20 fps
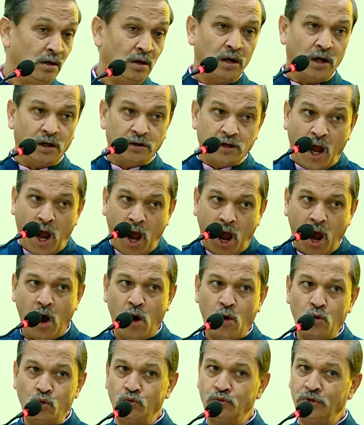And
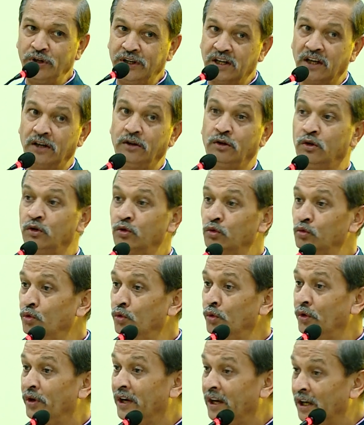how we can
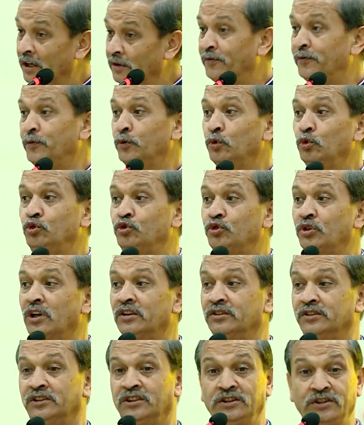do in future
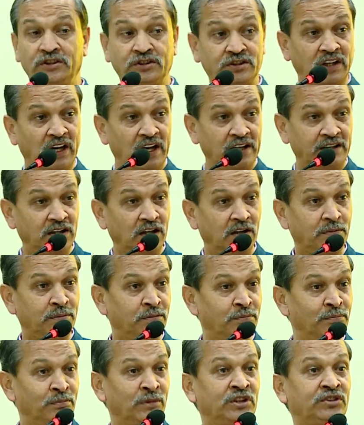these kind of
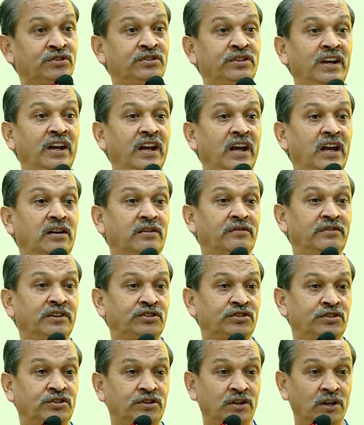mistake
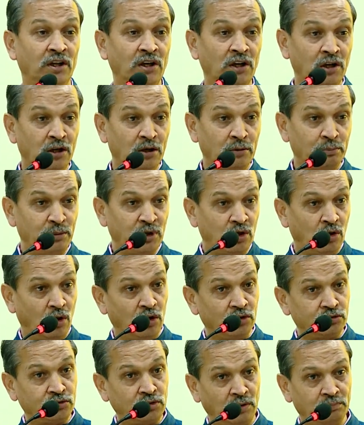which
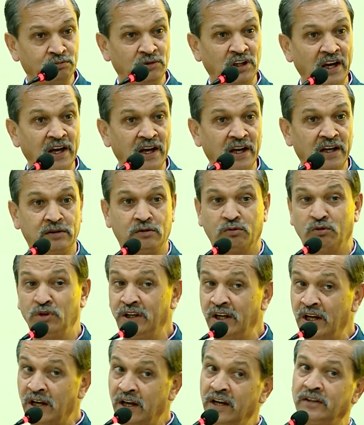because of that
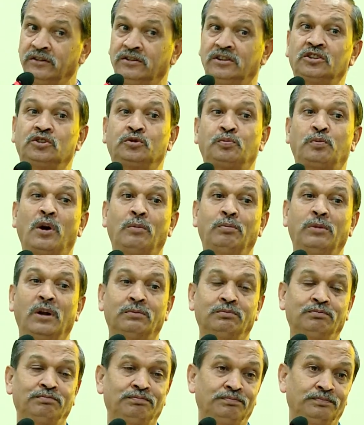we had this problem.
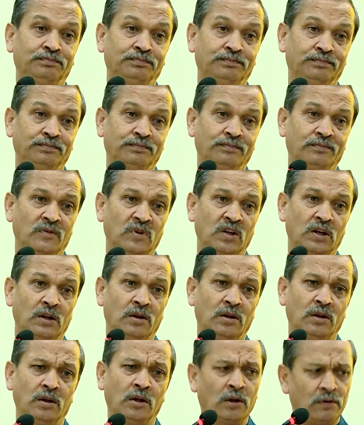
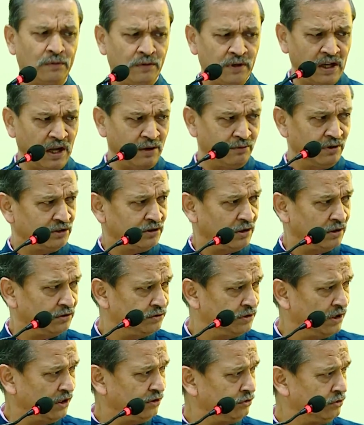When I was
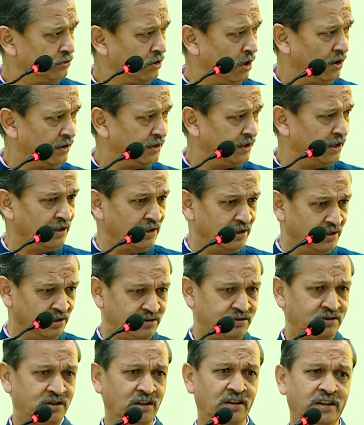just talking and
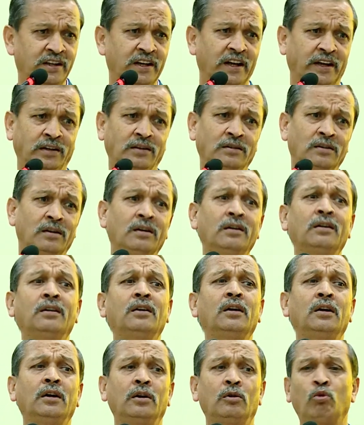studying,
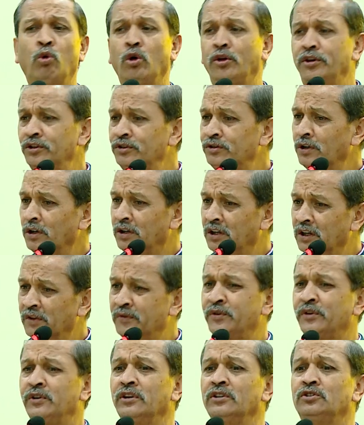what is the
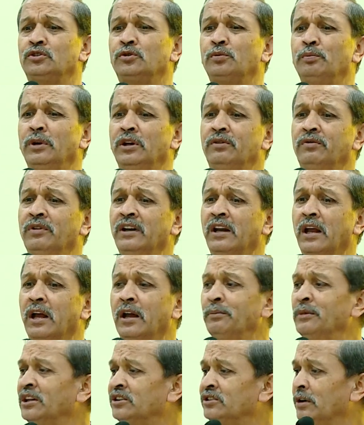difference between
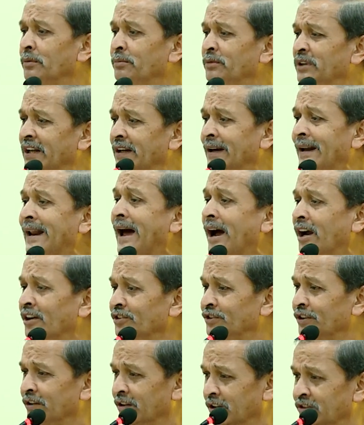MSME and
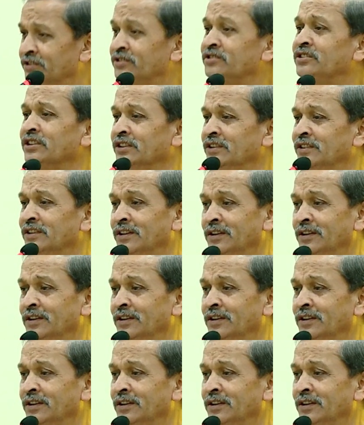large industry?